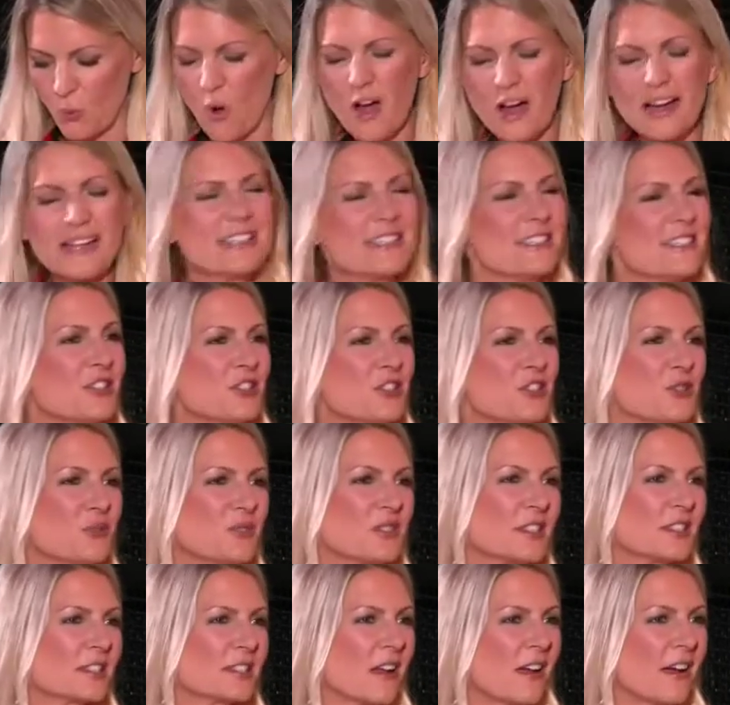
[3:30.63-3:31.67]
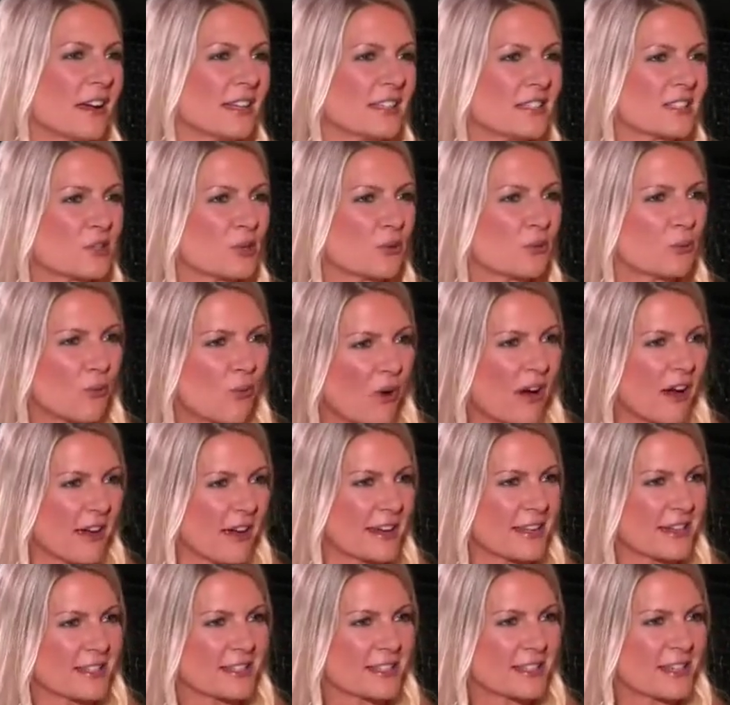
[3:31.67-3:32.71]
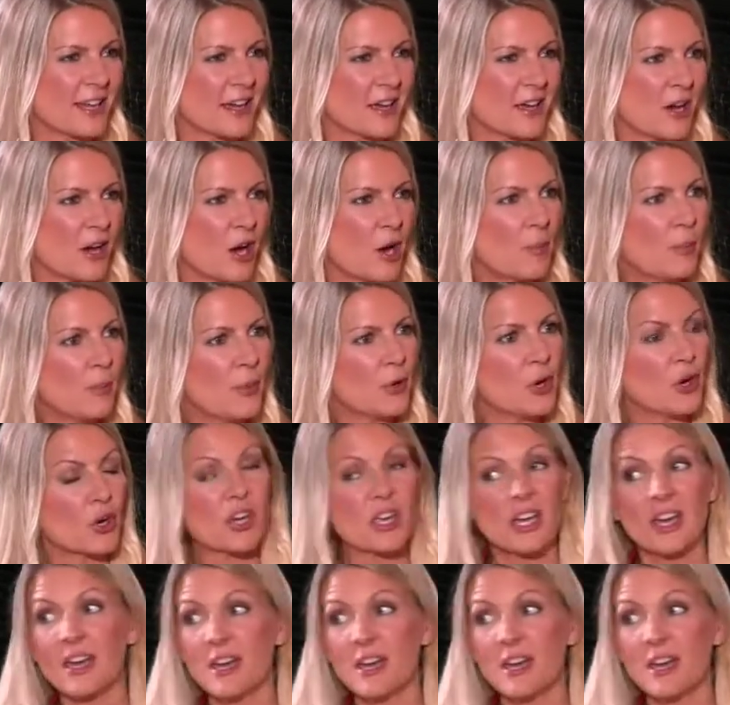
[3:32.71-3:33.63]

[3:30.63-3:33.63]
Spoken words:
Why did you decide to write a book,